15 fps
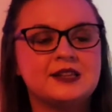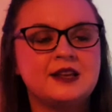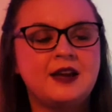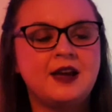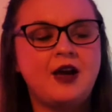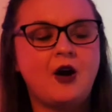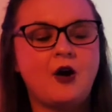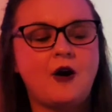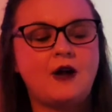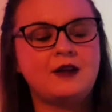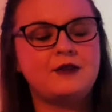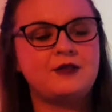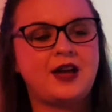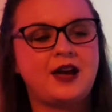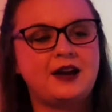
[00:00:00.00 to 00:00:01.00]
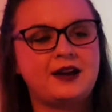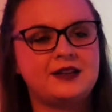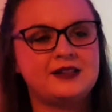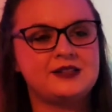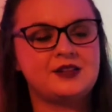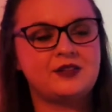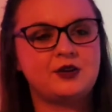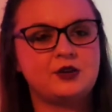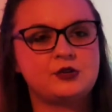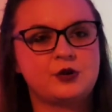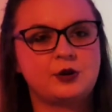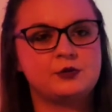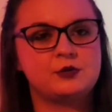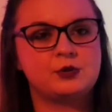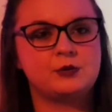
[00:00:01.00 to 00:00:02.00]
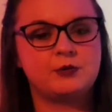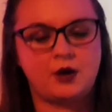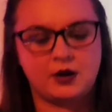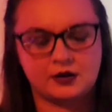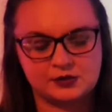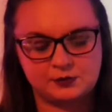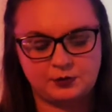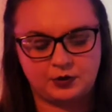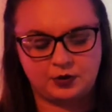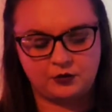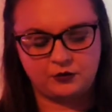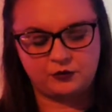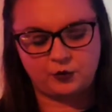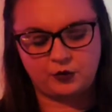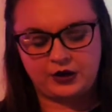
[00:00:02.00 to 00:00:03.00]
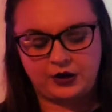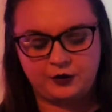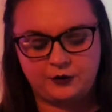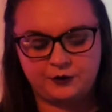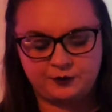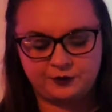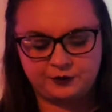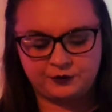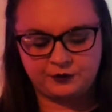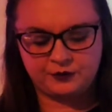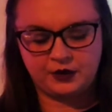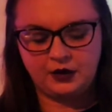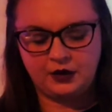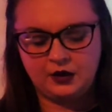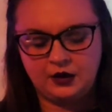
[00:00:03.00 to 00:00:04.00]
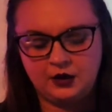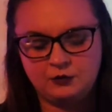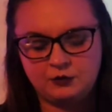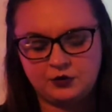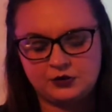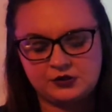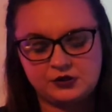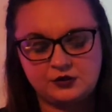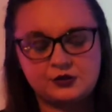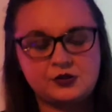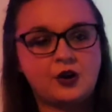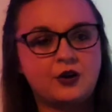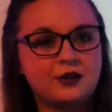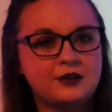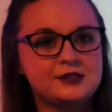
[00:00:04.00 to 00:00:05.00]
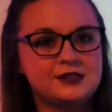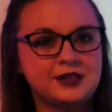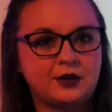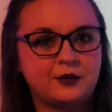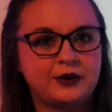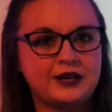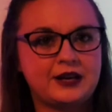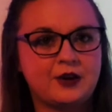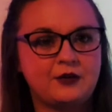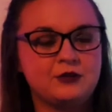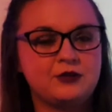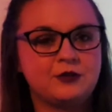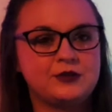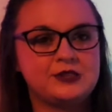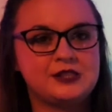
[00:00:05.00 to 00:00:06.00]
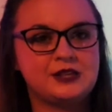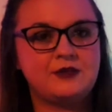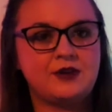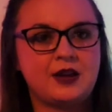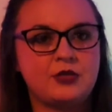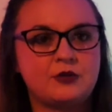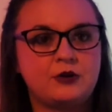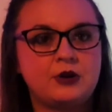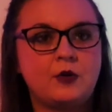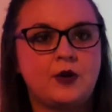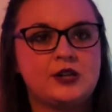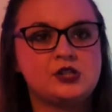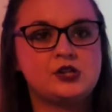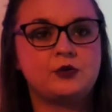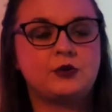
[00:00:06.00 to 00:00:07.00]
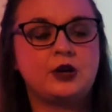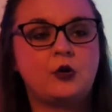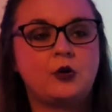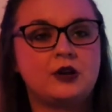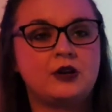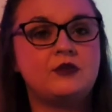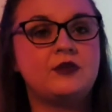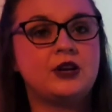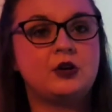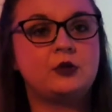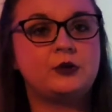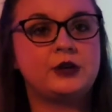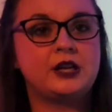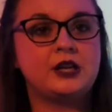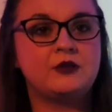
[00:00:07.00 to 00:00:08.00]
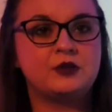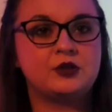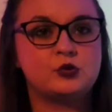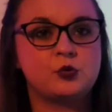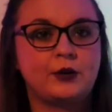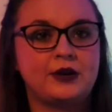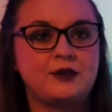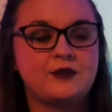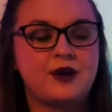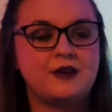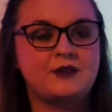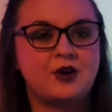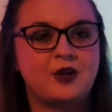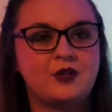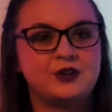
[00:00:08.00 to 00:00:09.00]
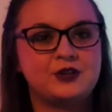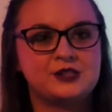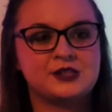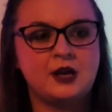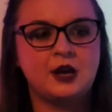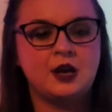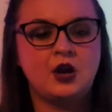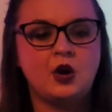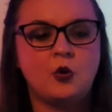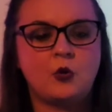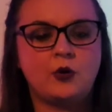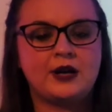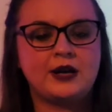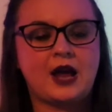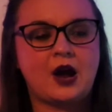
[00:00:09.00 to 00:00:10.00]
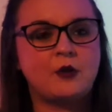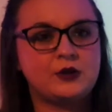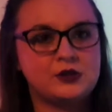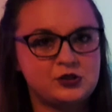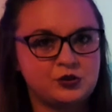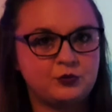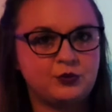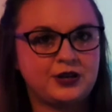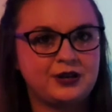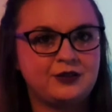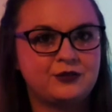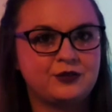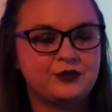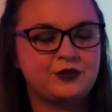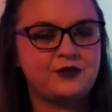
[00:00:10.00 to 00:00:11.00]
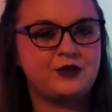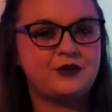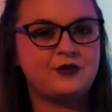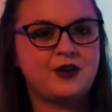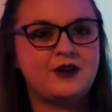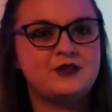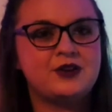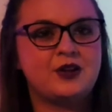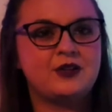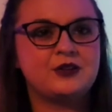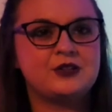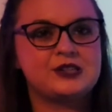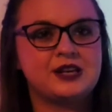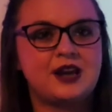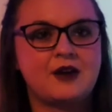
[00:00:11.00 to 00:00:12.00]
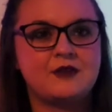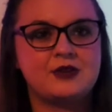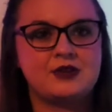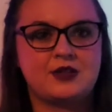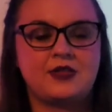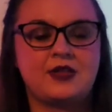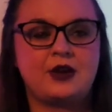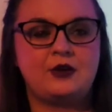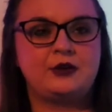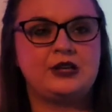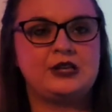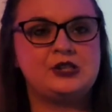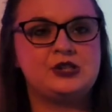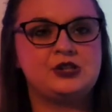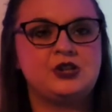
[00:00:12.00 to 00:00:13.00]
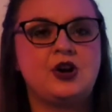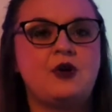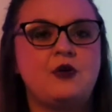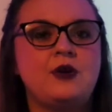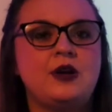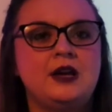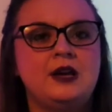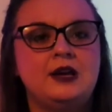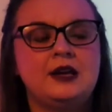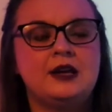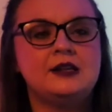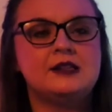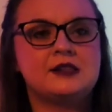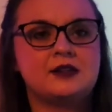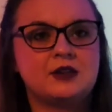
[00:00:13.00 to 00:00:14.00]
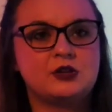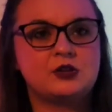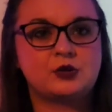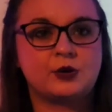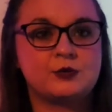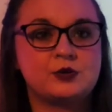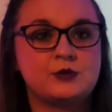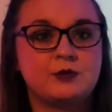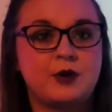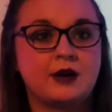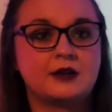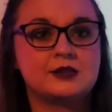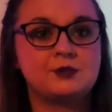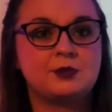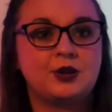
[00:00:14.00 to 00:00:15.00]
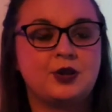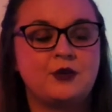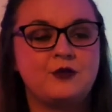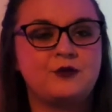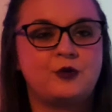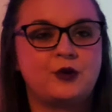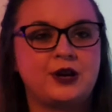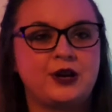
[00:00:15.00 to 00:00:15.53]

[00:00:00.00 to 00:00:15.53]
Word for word: all of that is in the description box below for you. Personals are on sale right now. You can receive a three question recorded video reading for $25 or an hour Zoom reading for $55, and everything that you'll need to know is in the description box below for you.